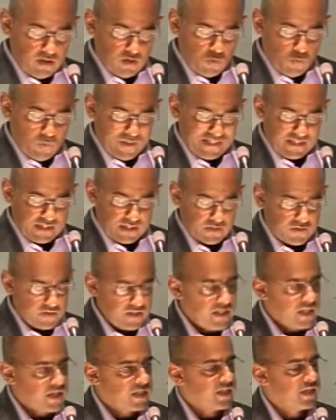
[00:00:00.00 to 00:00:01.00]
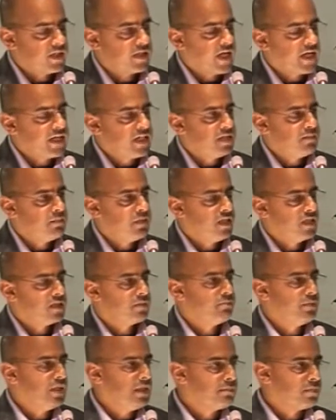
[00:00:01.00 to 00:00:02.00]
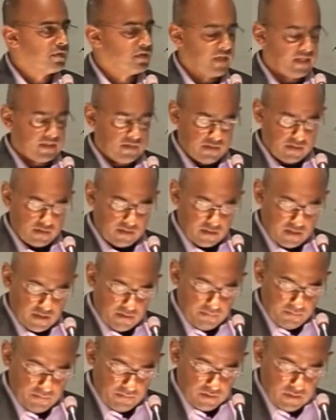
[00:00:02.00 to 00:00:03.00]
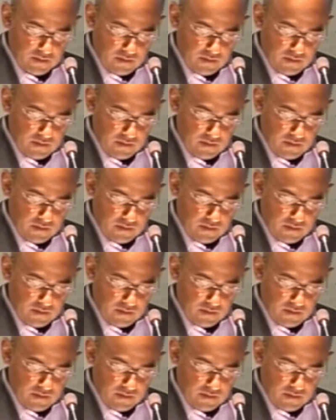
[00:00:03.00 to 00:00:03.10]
when 390 million people at the time